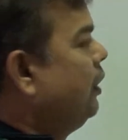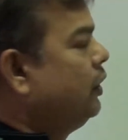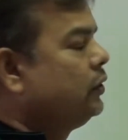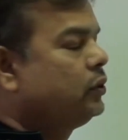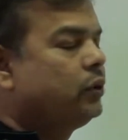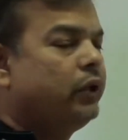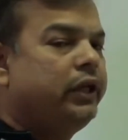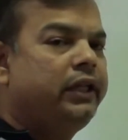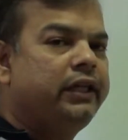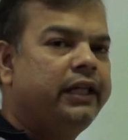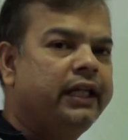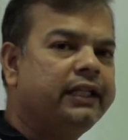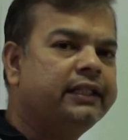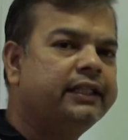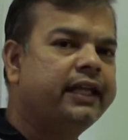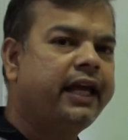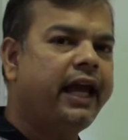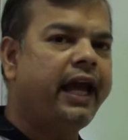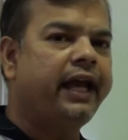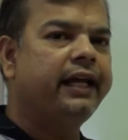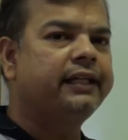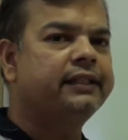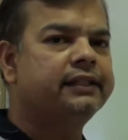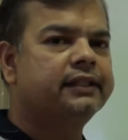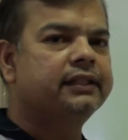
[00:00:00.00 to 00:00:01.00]
So in this
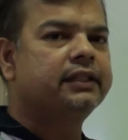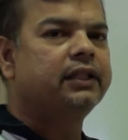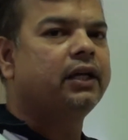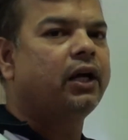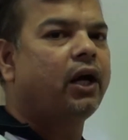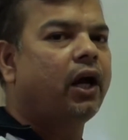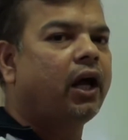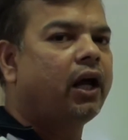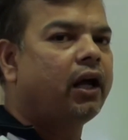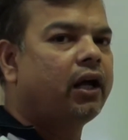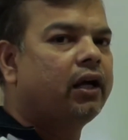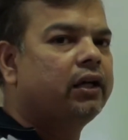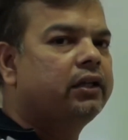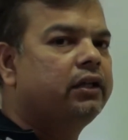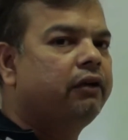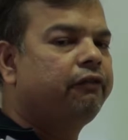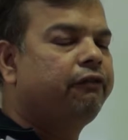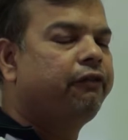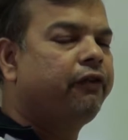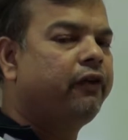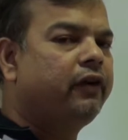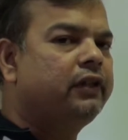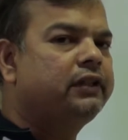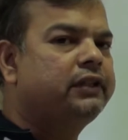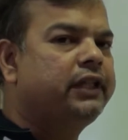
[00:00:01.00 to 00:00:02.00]
case, the
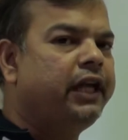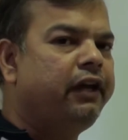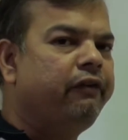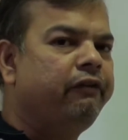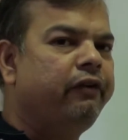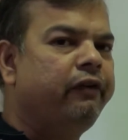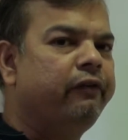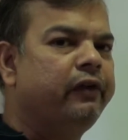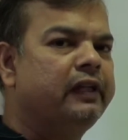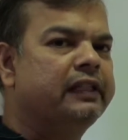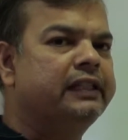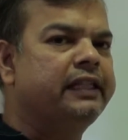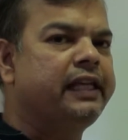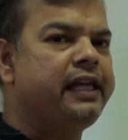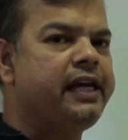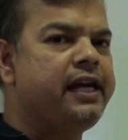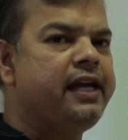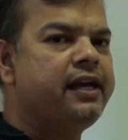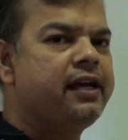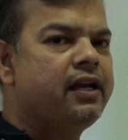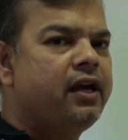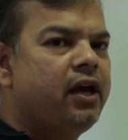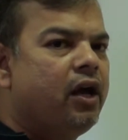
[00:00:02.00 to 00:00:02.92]
first thing we will see